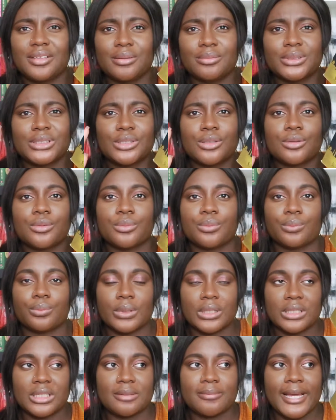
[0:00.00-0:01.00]
That was a
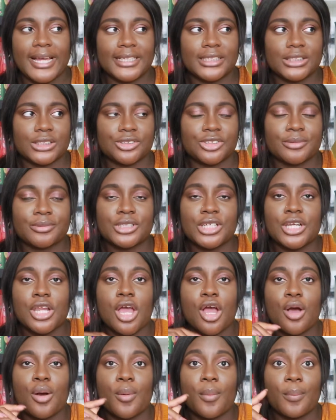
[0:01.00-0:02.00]
really bad
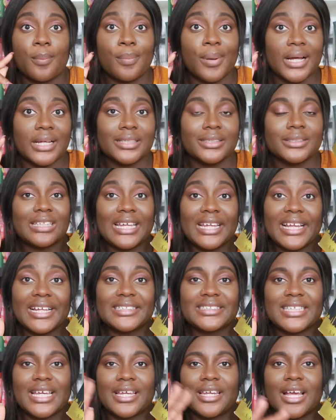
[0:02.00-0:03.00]
description, but like I
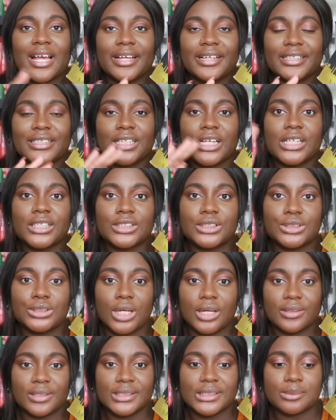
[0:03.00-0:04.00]
said, I
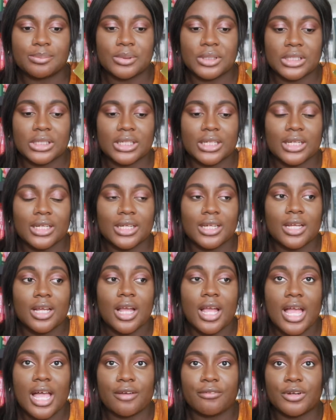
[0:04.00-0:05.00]
saw this book
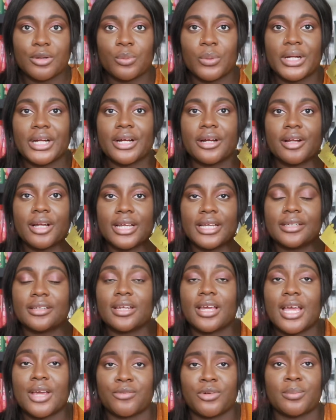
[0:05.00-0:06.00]
everywhere and
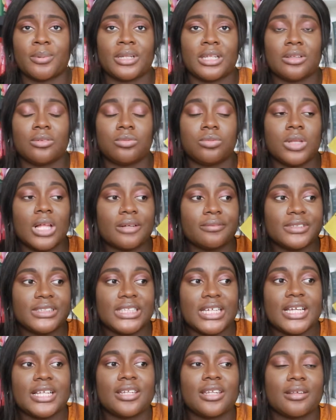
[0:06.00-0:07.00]
everybody loved
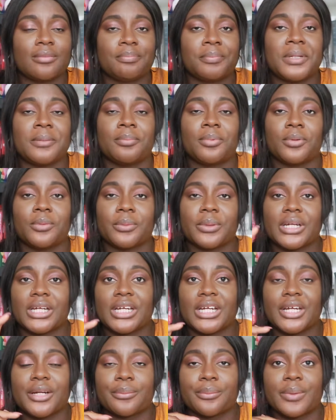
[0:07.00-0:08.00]
it. People
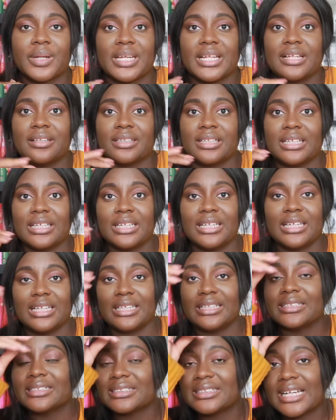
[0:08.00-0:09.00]
were reading the
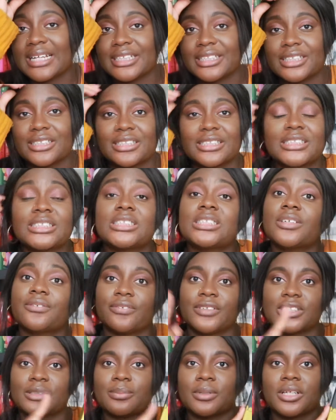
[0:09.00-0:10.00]
entire, this is the
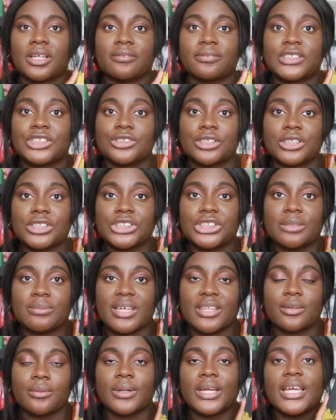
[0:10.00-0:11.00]
first book of a trilogy,
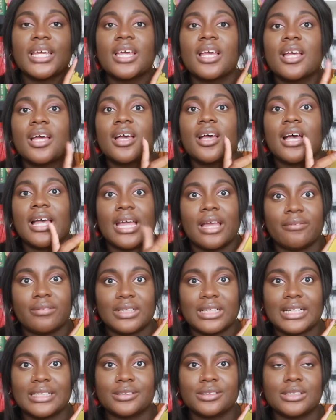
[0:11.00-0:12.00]
by the way.
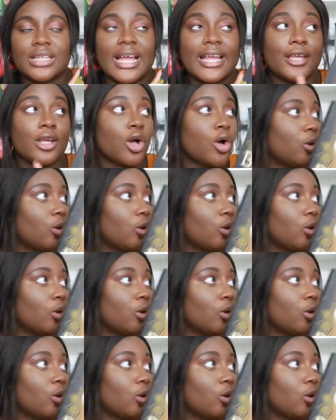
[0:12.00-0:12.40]
I